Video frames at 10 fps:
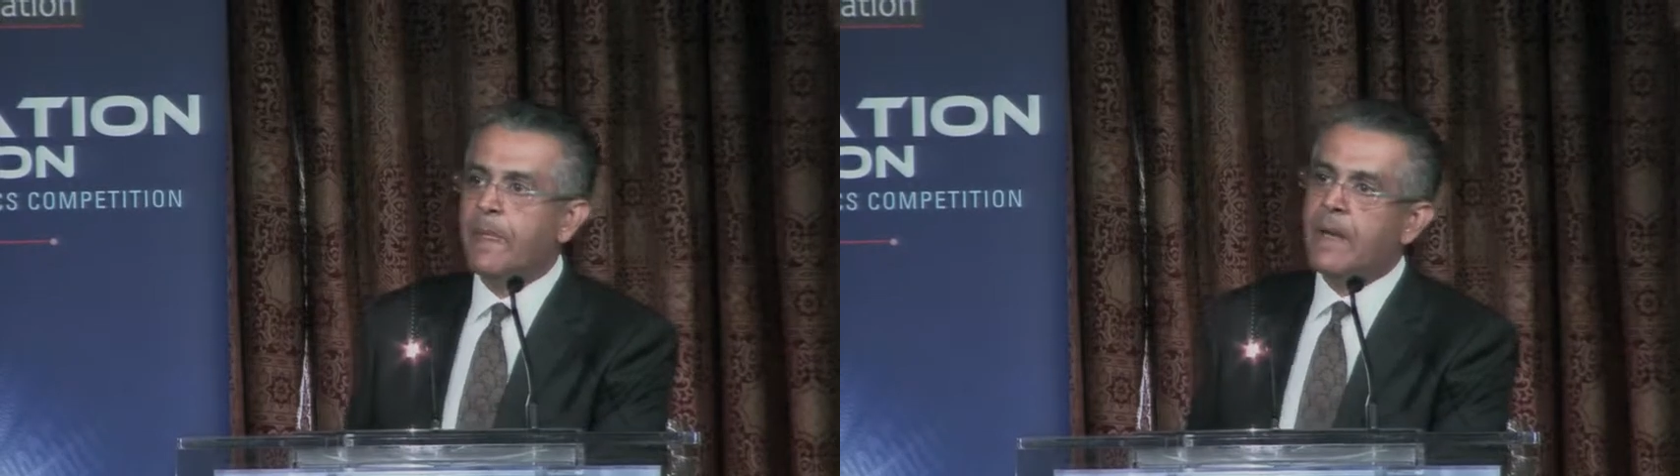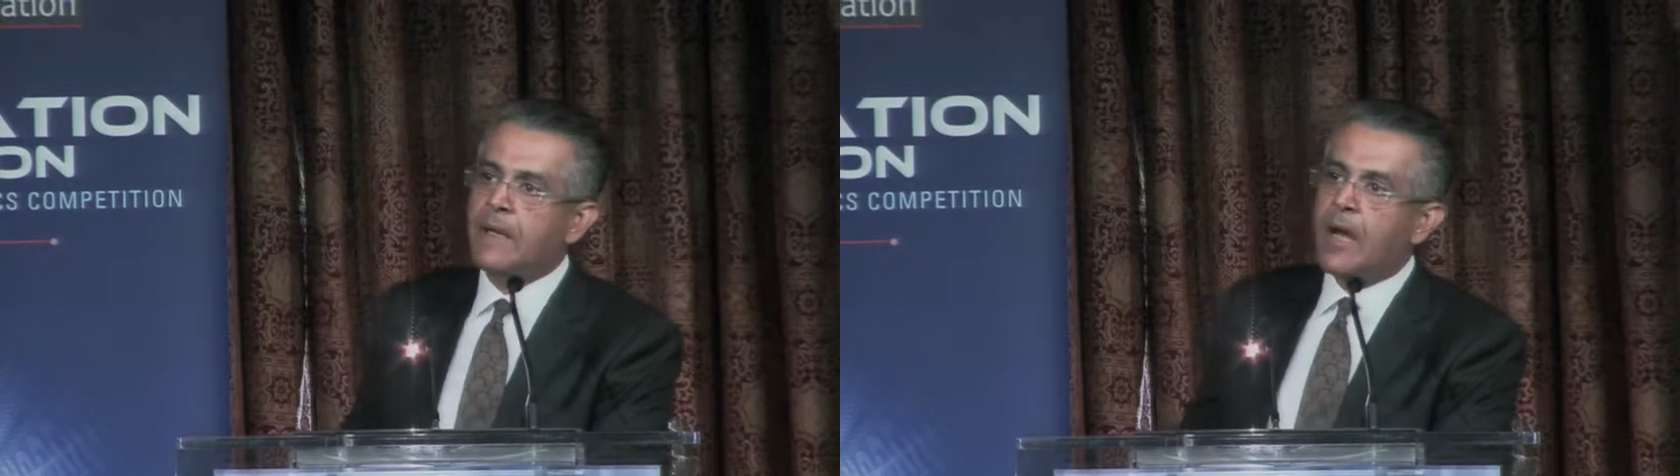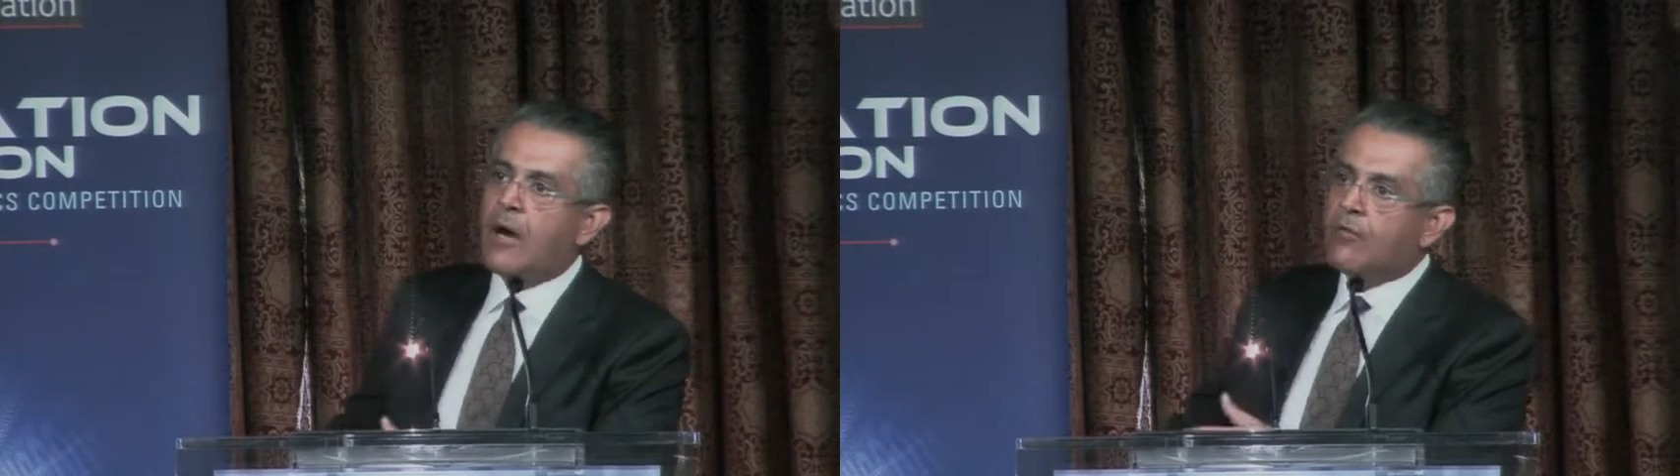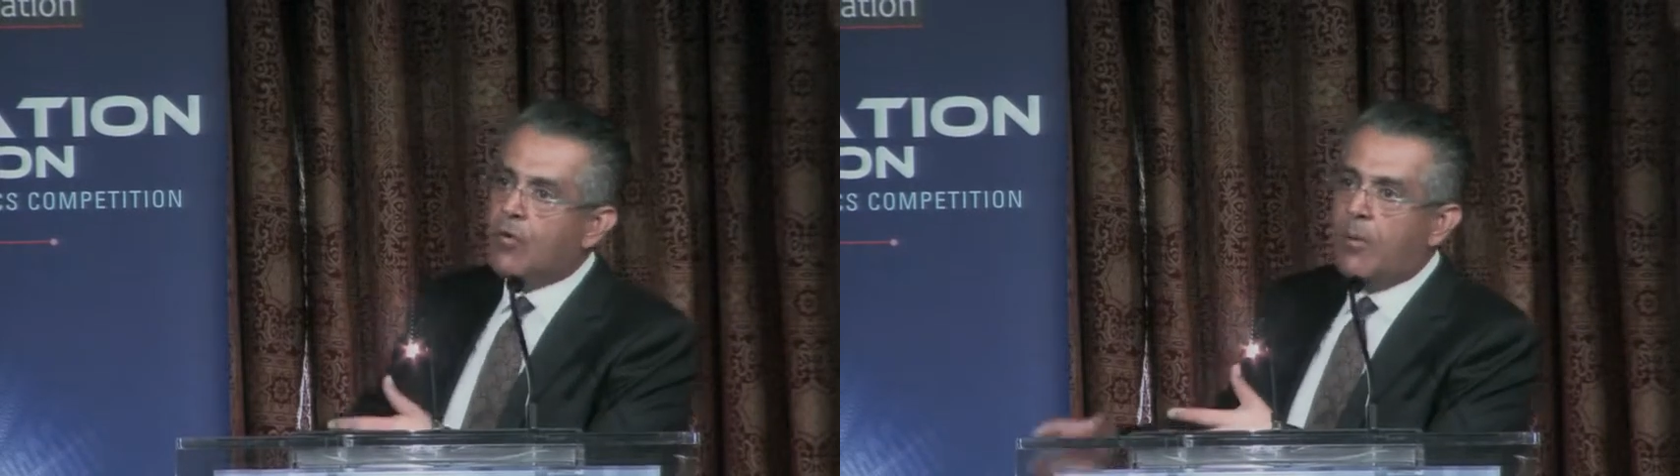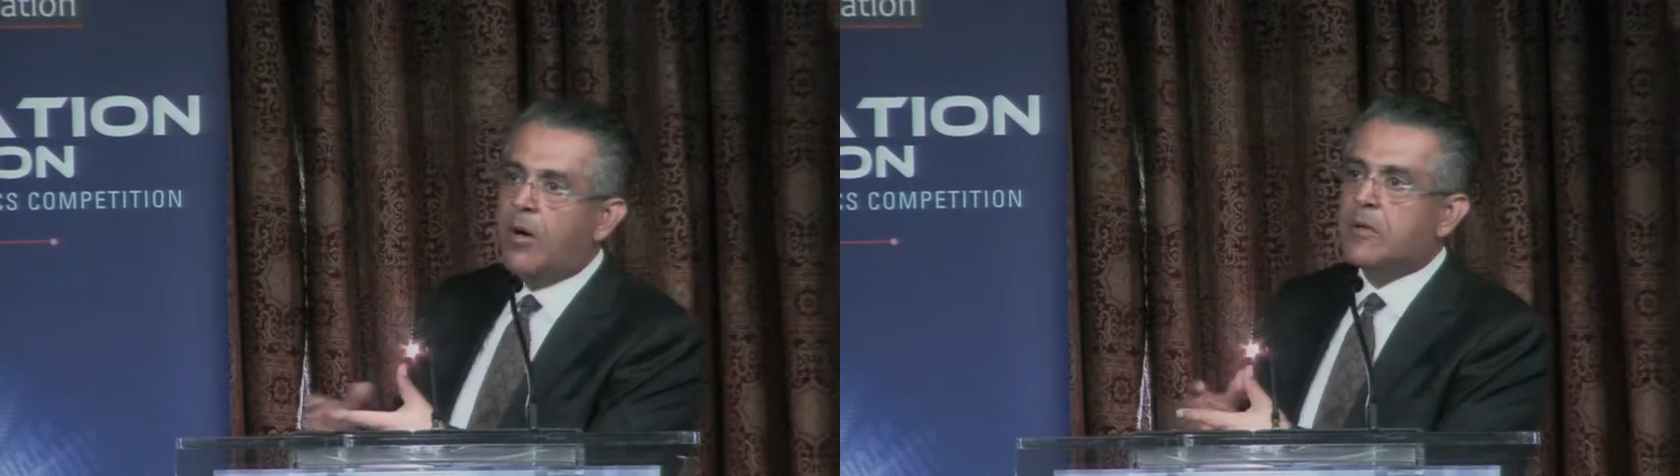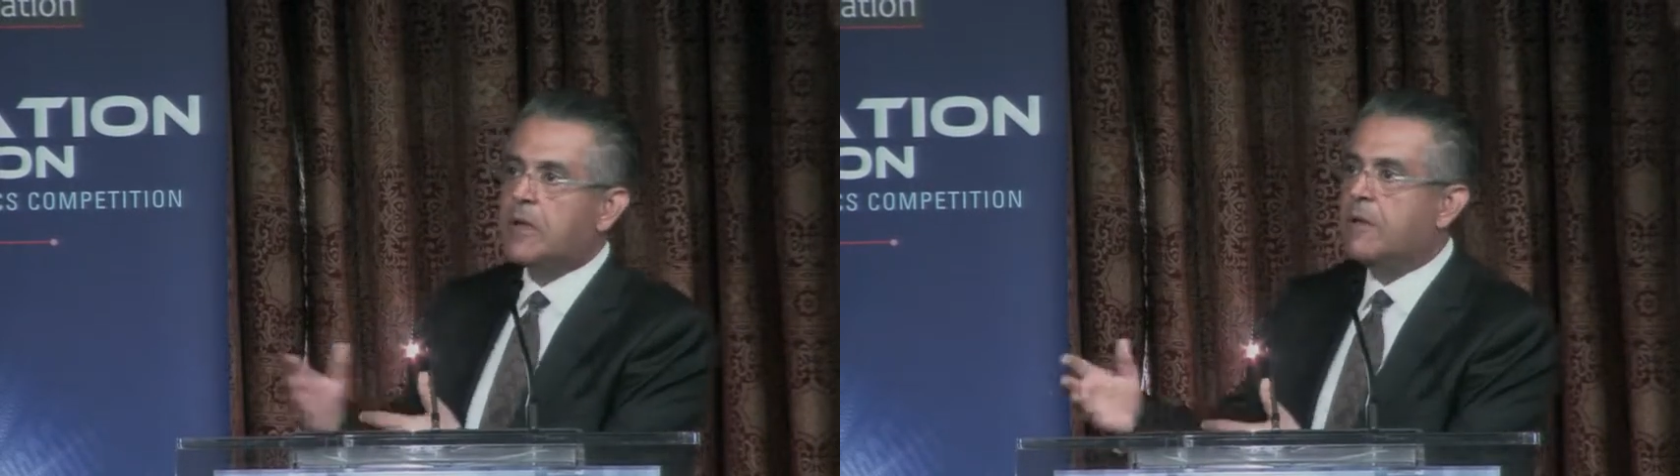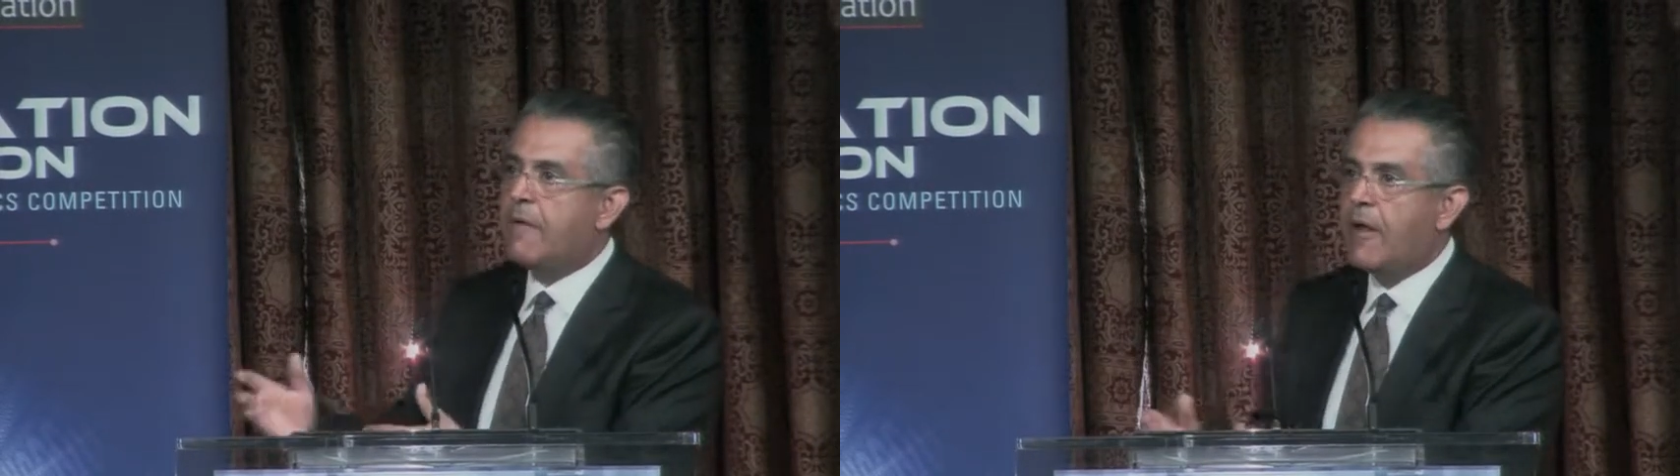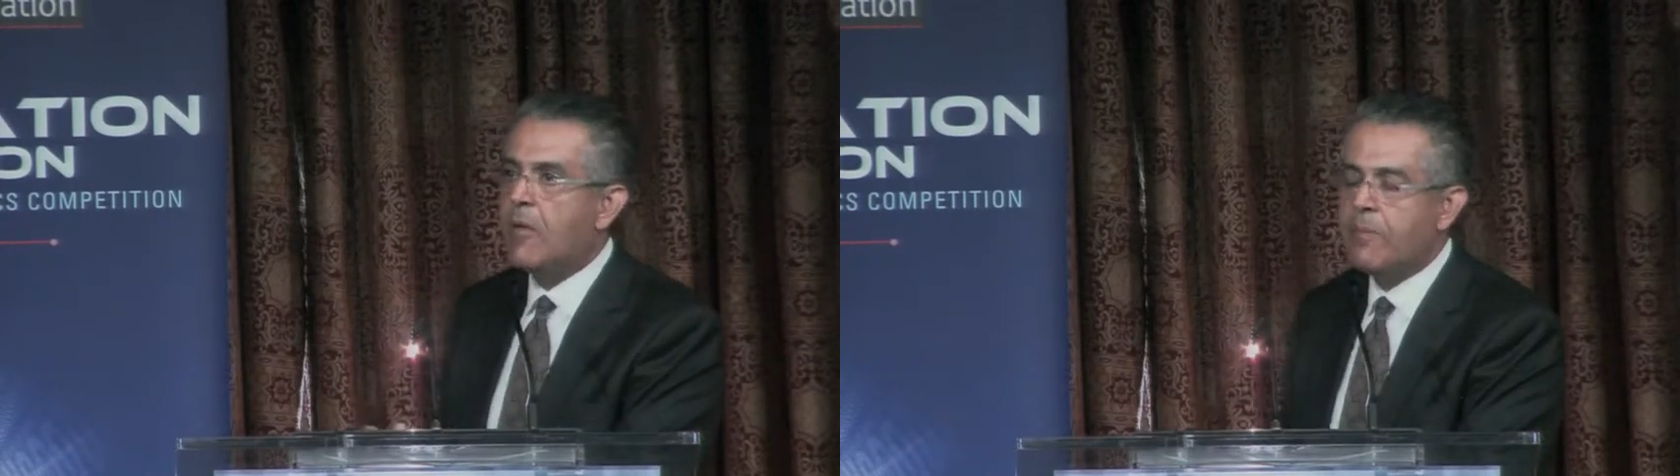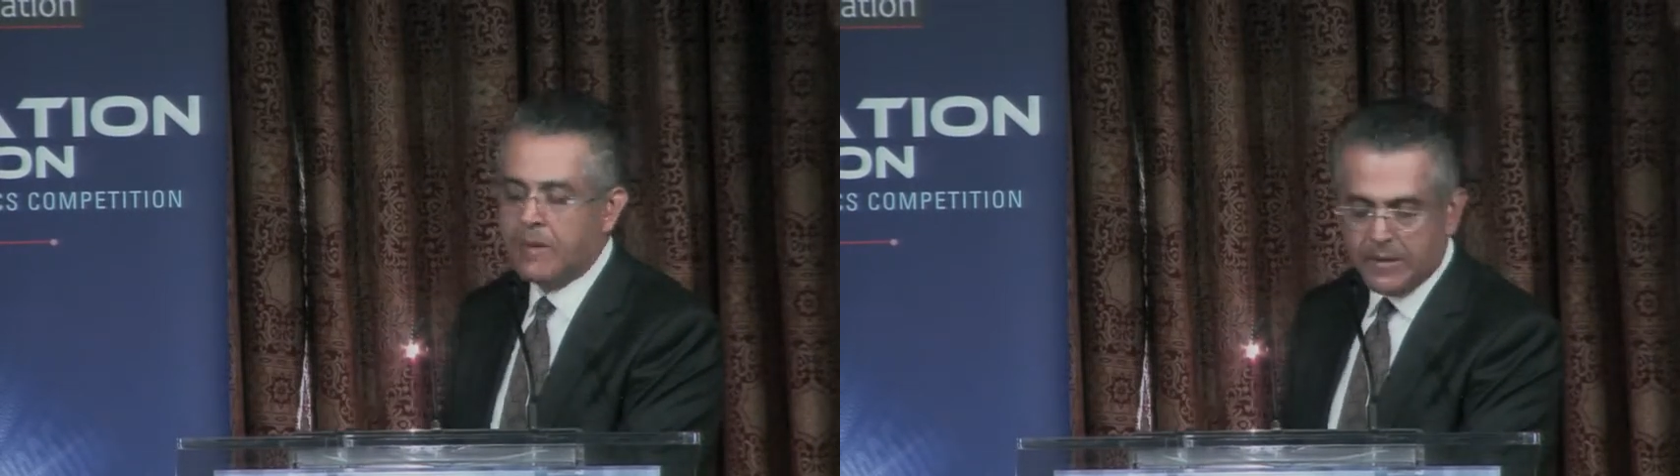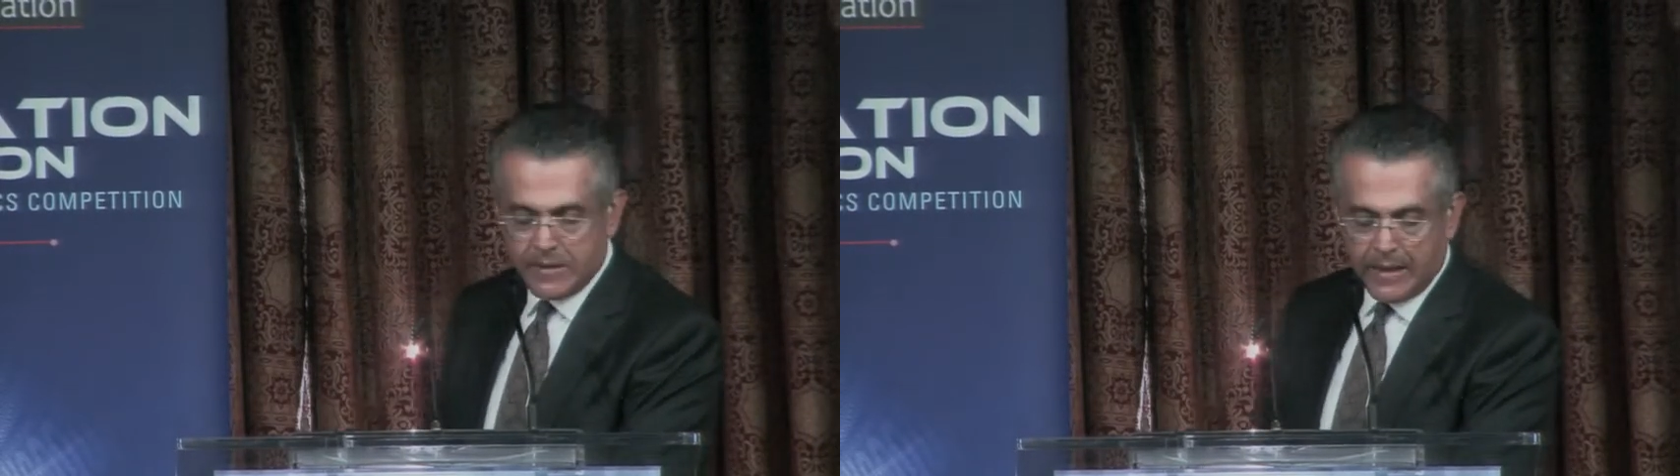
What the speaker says: in our robotic development,